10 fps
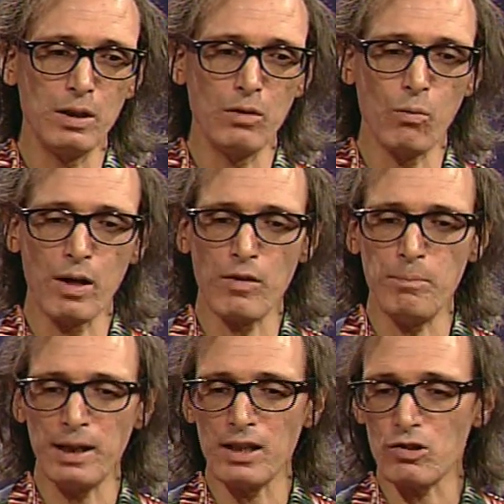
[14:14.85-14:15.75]
one of the
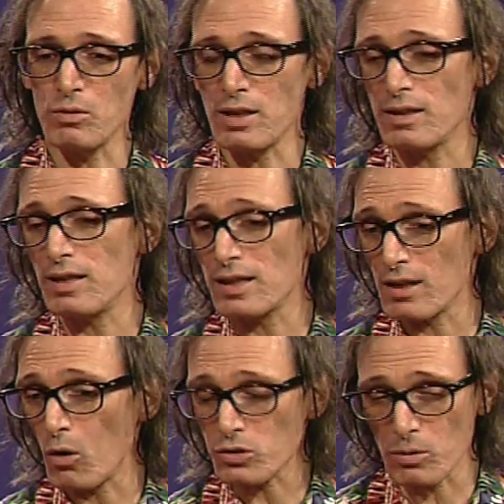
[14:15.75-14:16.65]
big issues
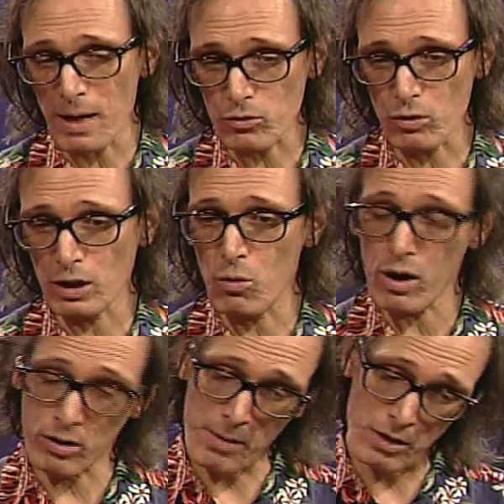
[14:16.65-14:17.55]
that's also about drinking
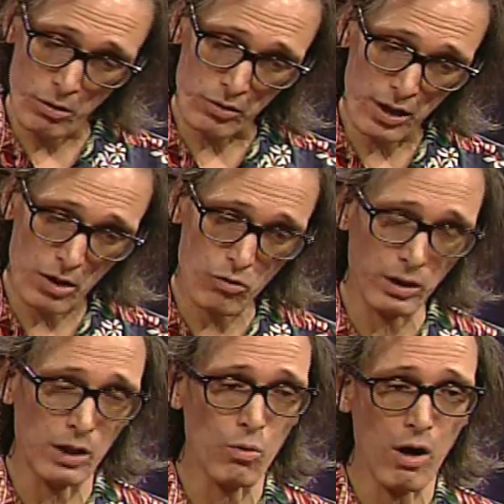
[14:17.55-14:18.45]
water and about New York City's
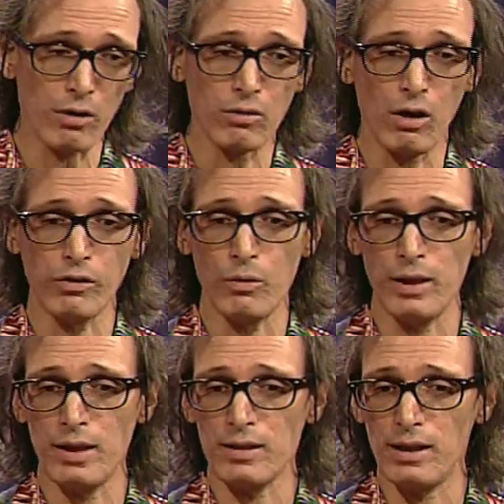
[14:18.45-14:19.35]
drinking water, although
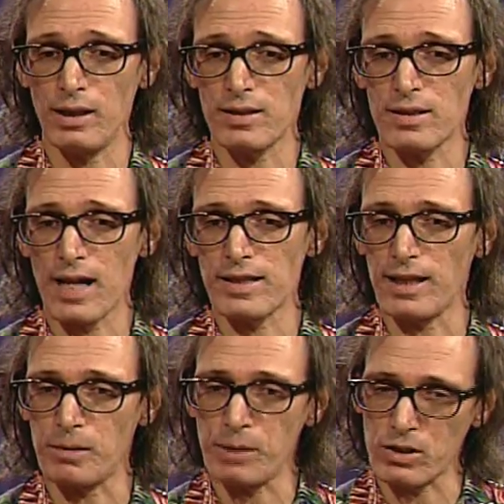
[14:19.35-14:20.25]
it's not
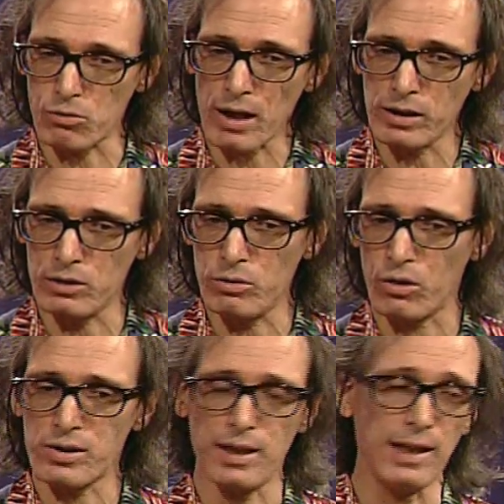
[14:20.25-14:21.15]
taking place directly in New
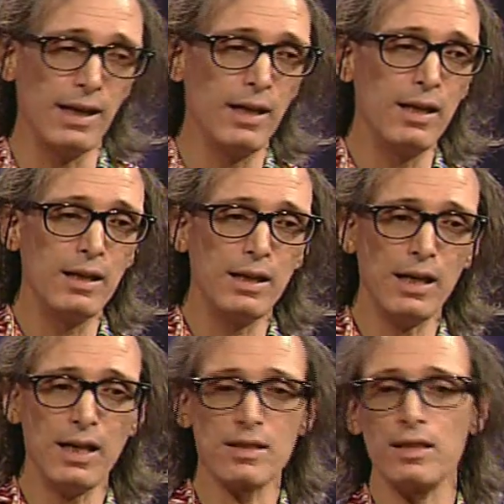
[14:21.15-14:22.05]
York City,
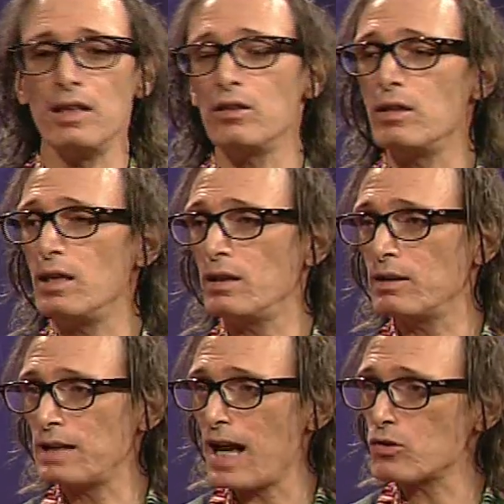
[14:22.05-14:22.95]
is the
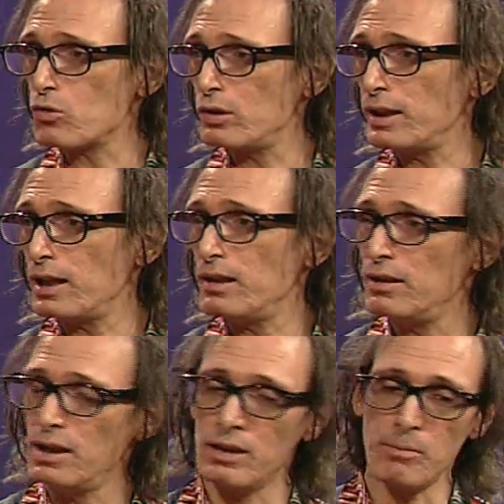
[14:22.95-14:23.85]
gas drilling
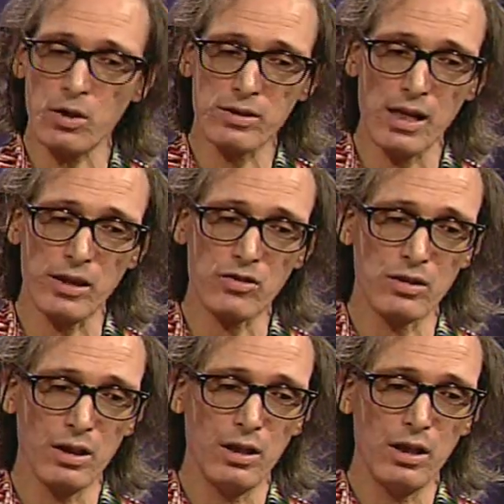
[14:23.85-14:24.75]
in the
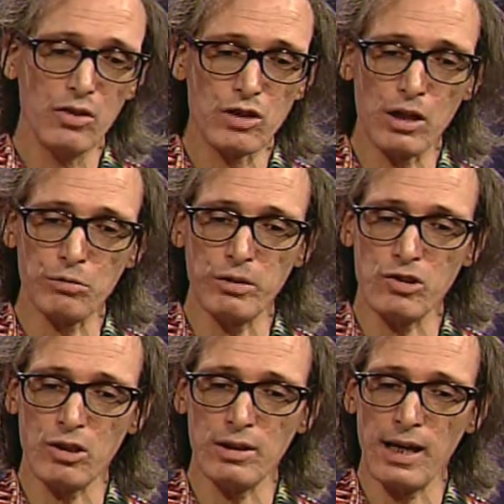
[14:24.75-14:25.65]
Marcellus Shale
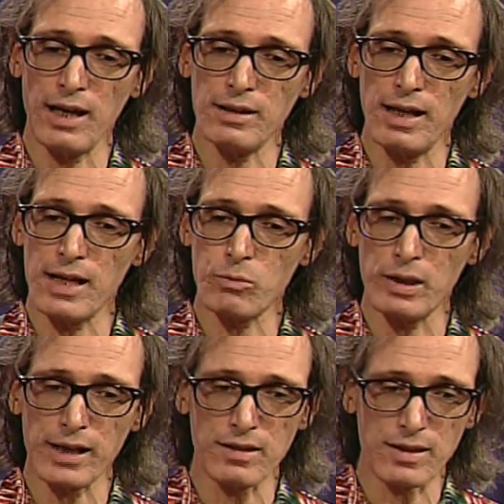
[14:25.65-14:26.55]
region. And as
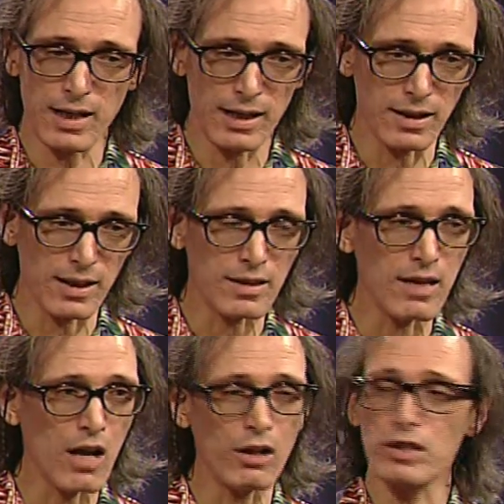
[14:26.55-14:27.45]
we like to say,
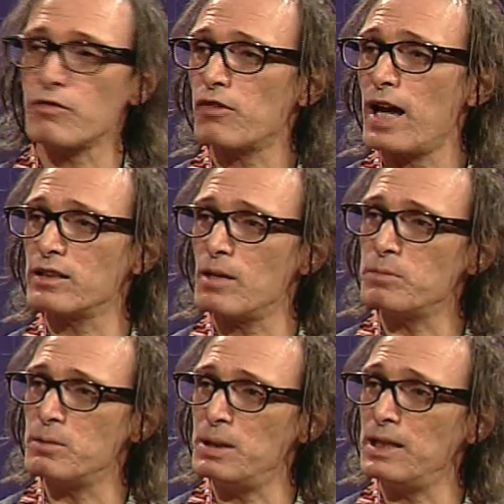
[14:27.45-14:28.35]
it's not all it's fracked
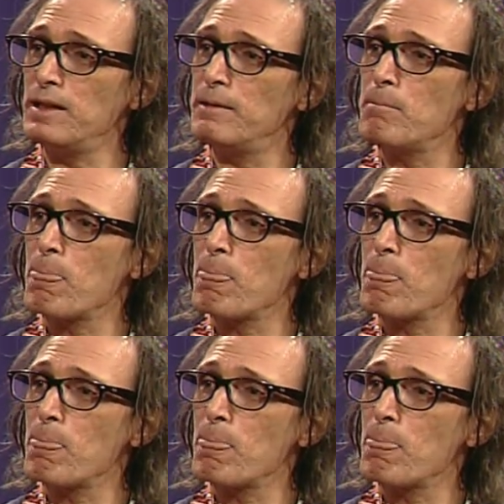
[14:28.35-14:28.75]
up to be.